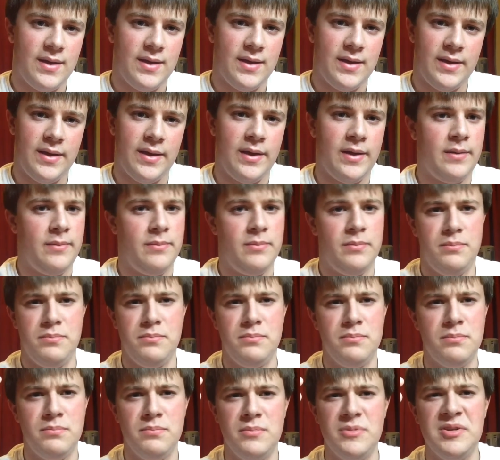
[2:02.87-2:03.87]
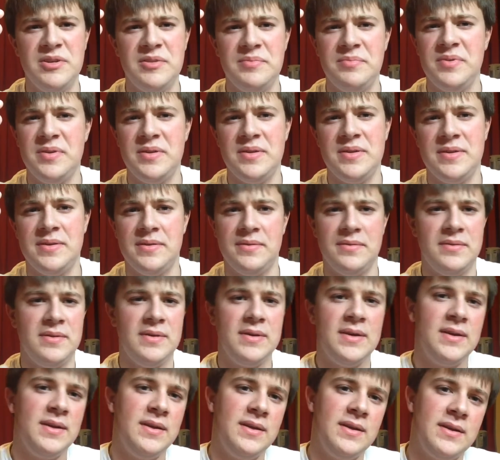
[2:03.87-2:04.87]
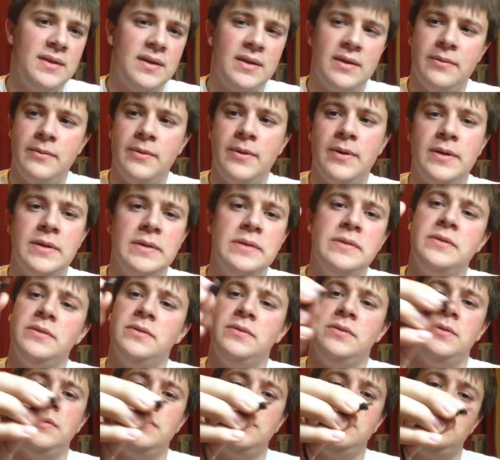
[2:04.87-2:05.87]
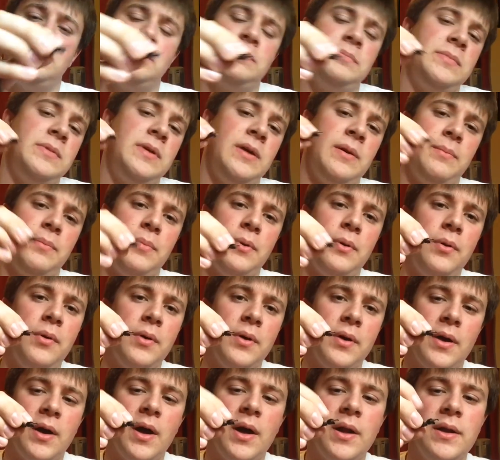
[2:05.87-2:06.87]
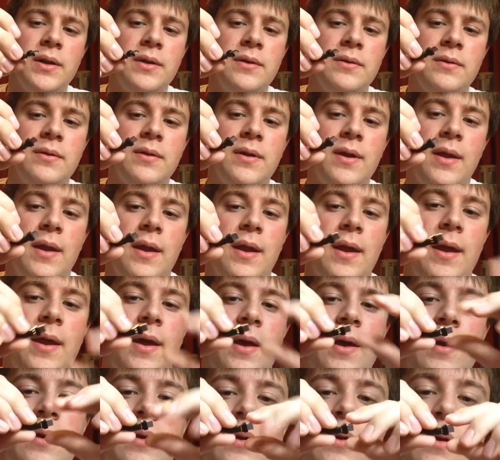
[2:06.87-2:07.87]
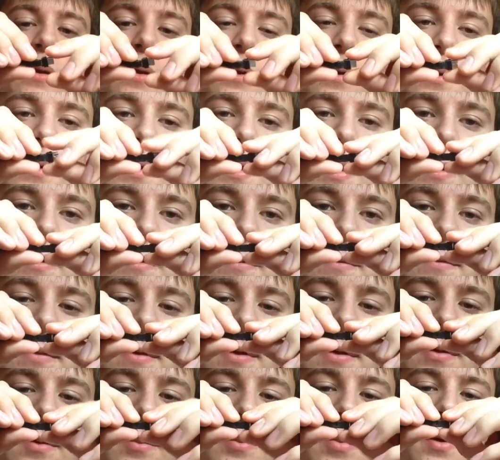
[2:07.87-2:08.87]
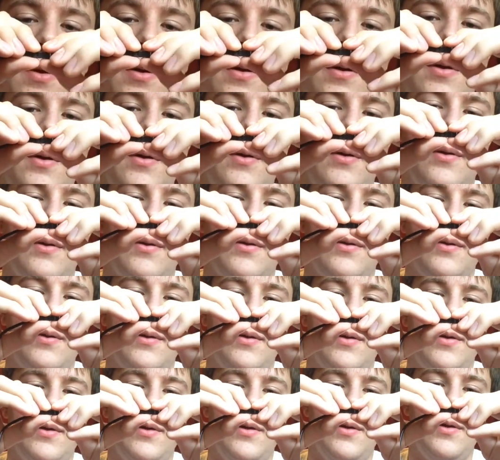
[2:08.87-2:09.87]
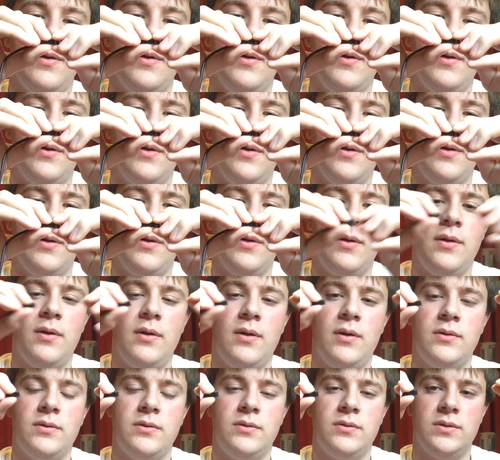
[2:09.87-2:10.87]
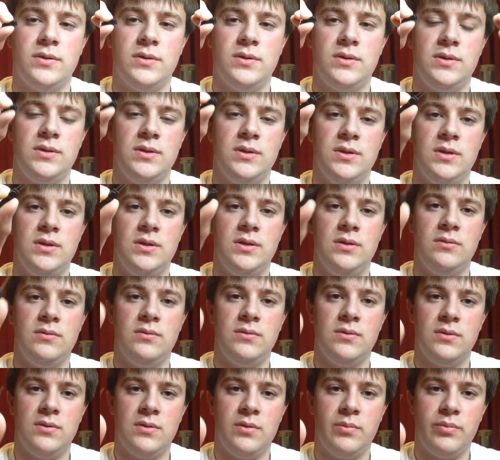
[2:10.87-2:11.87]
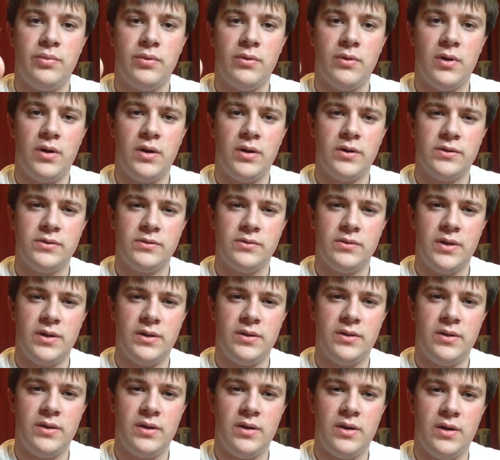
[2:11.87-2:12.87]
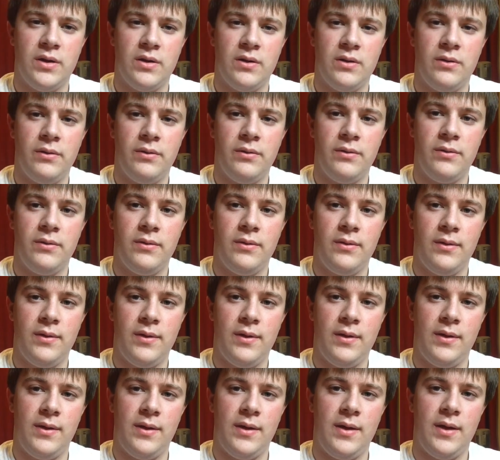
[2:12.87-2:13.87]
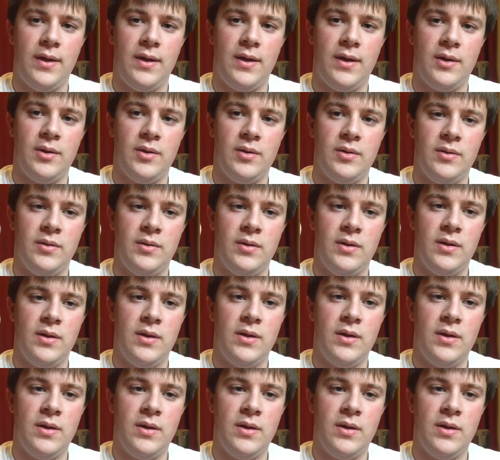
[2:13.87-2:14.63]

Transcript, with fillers: and me being the idiot I was just kept pulling on it and it fell apart I'll see little prongs right there and